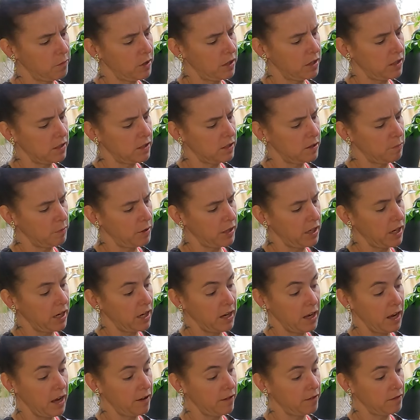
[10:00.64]
was, but
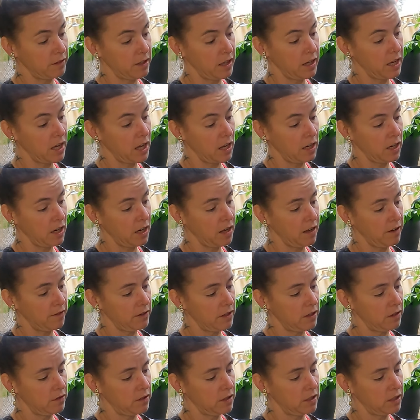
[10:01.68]
I have
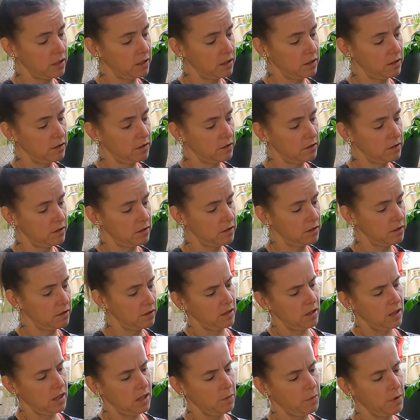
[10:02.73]
no clue.
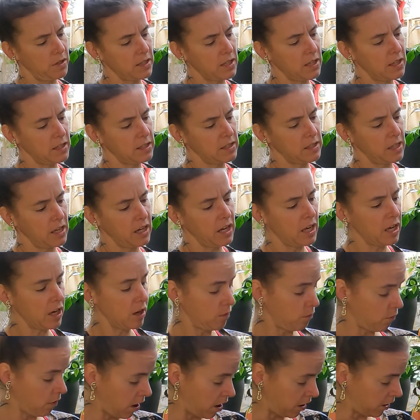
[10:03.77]
It wasn't sitting
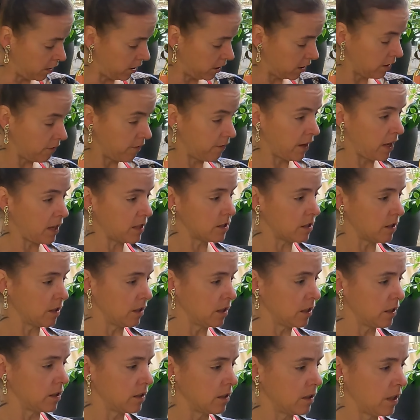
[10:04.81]
in water. The
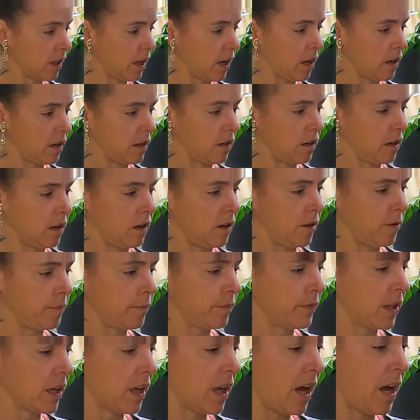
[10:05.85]
vessel that,
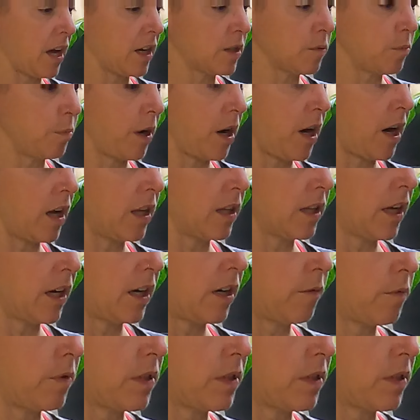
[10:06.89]
the cache pot that it